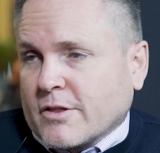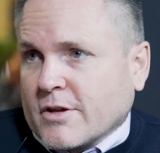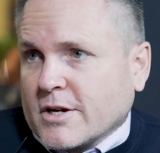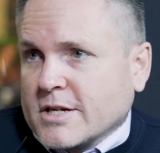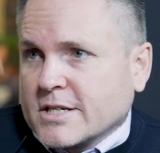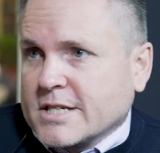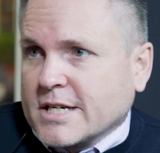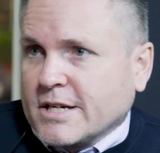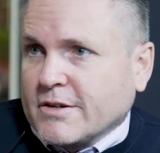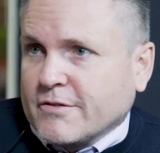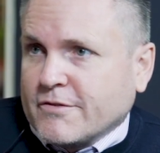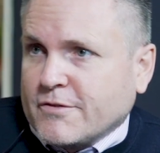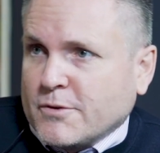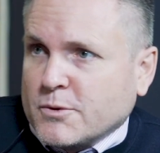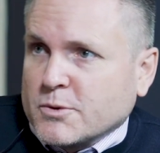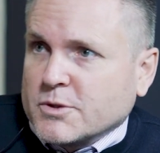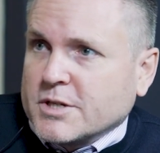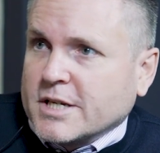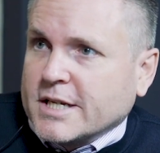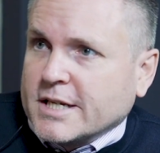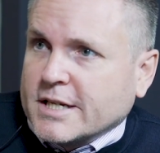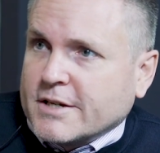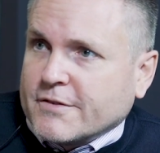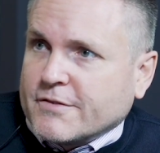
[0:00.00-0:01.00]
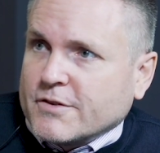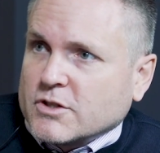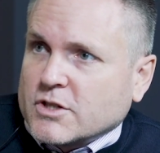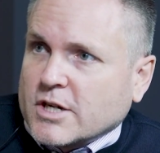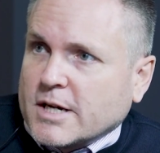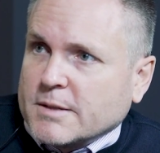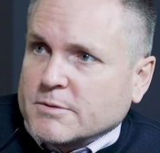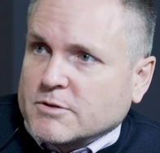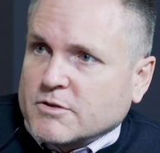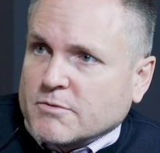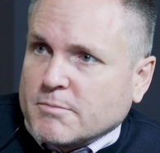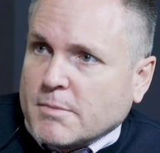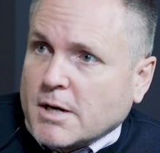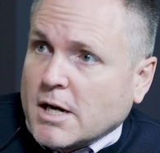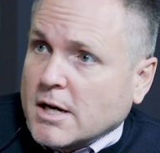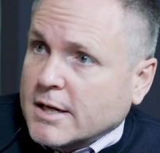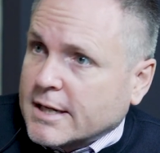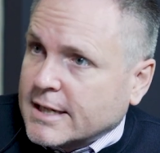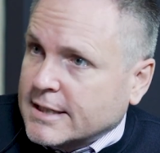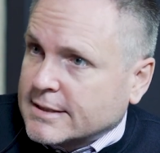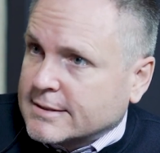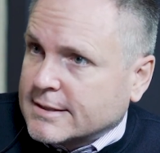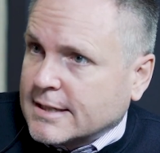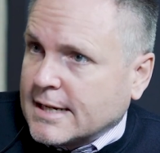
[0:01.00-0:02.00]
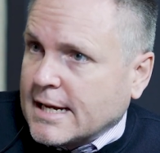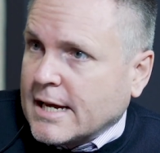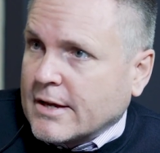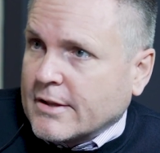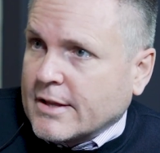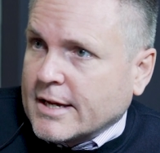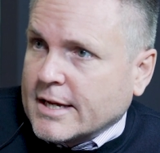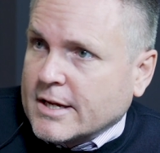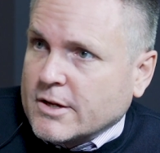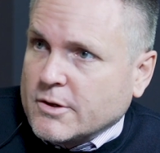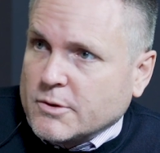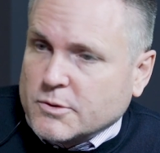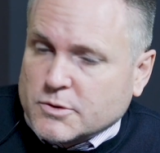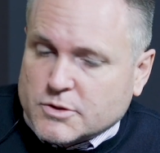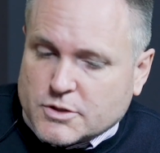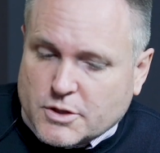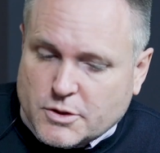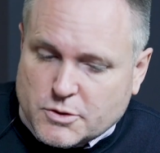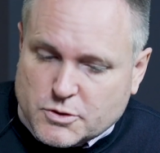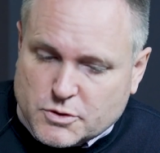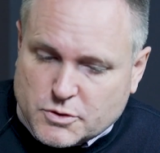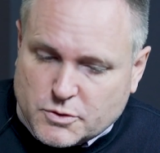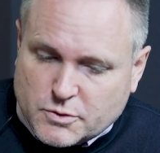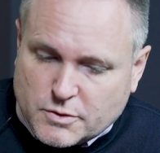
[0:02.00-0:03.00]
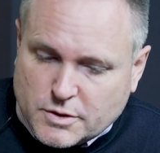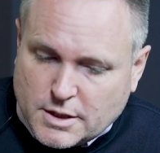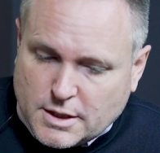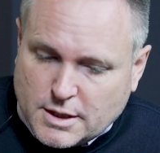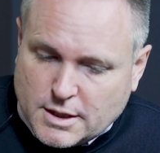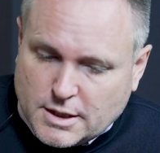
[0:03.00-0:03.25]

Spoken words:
13, 14 different types of markets and how they use social.